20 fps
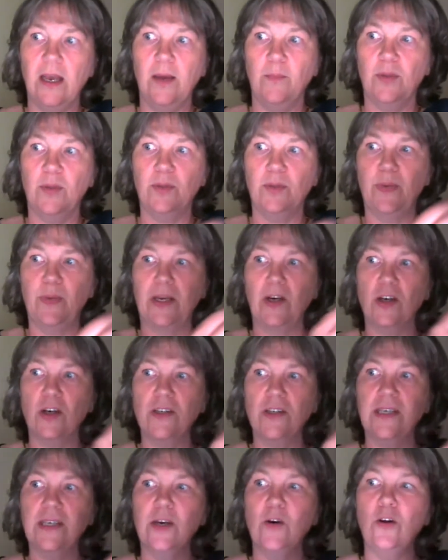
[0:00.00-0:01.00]
But
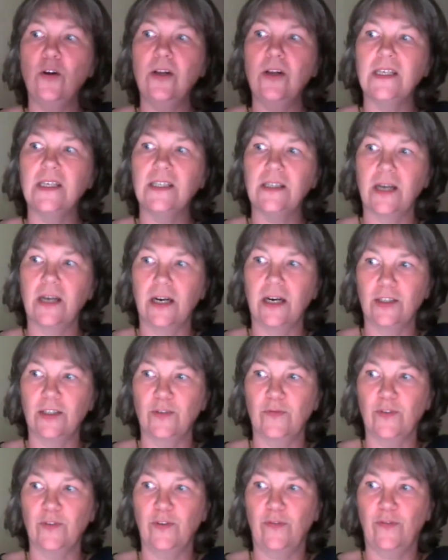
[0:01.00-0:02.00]
because they only start
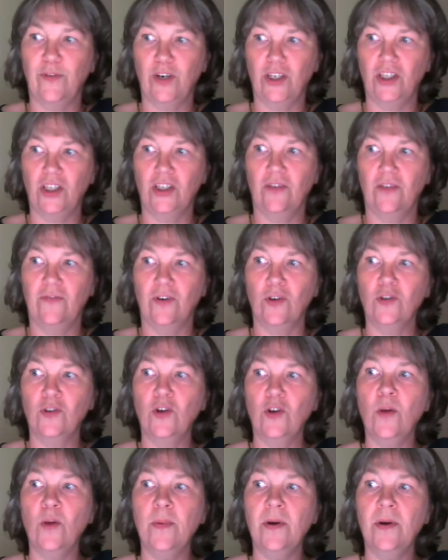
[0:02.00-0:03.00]
on the 1st of
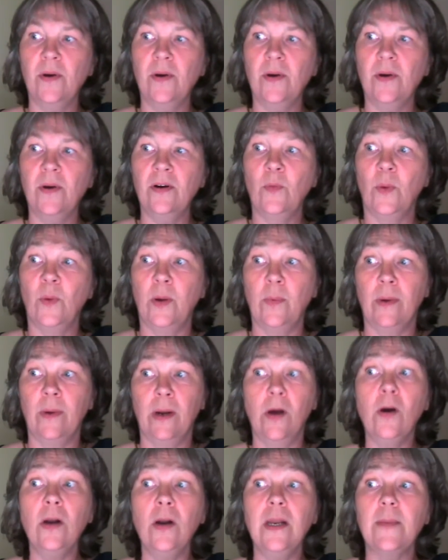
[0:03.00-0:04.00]
October, we will
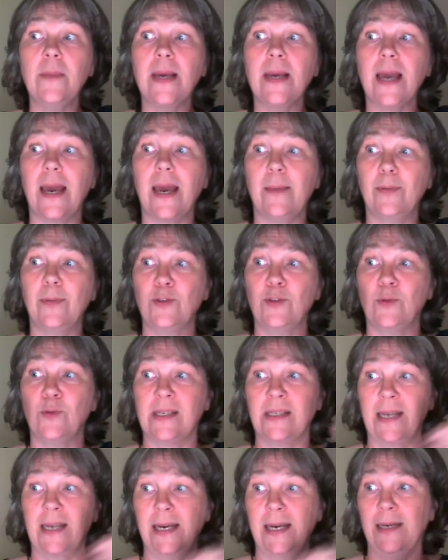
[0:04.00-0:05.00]
only be able to
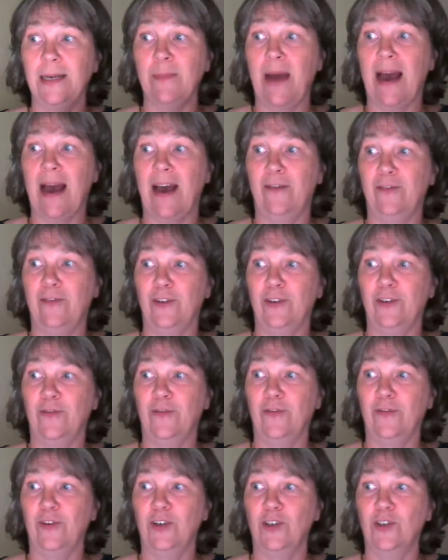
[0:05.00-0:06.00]
assign them after the
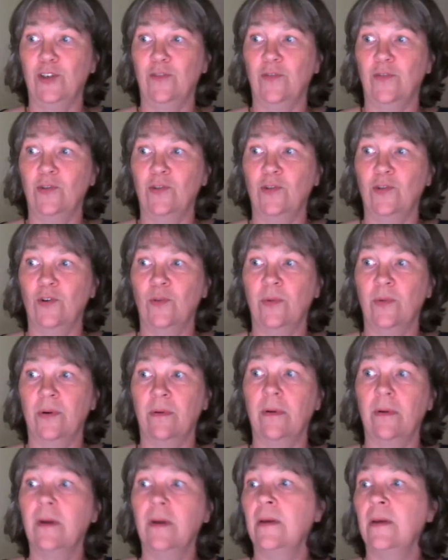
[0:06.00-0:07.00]
1st of October.
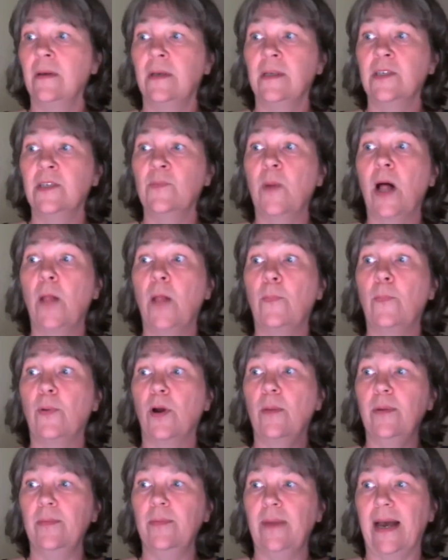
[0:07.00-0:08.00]
No
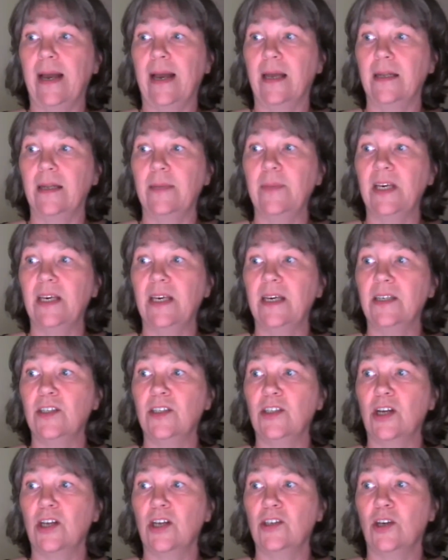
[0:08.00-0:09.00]
problem, academic year
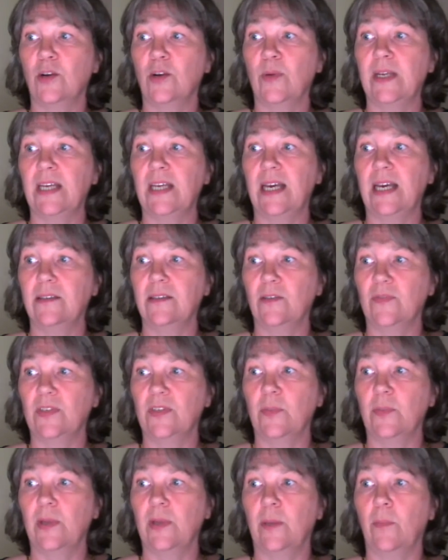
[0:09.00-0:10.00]
starts already end of
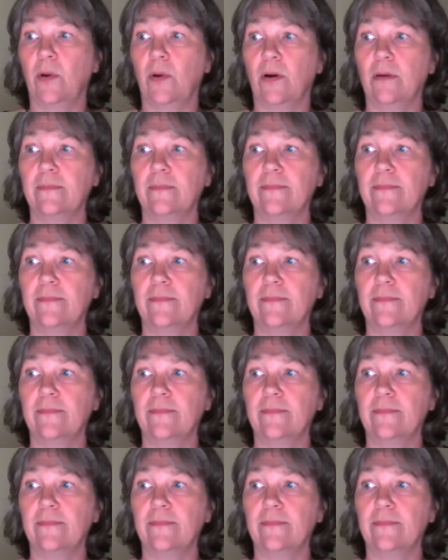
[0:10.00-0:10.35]
September.